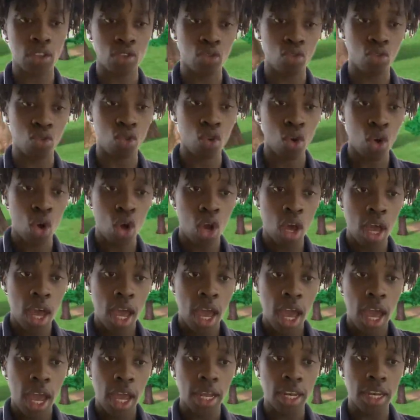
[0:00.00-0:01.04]
too.
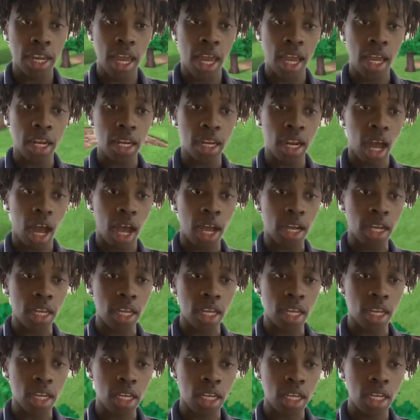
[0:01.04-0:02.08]
And then I,
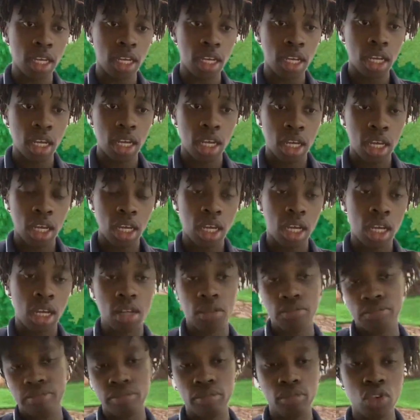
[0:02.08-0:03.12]

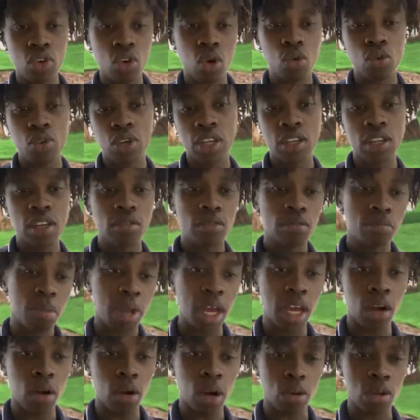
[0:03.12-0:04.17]
you know, just
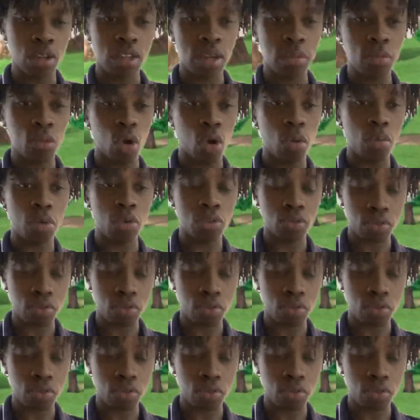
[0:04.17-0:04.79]
playing around with some combos.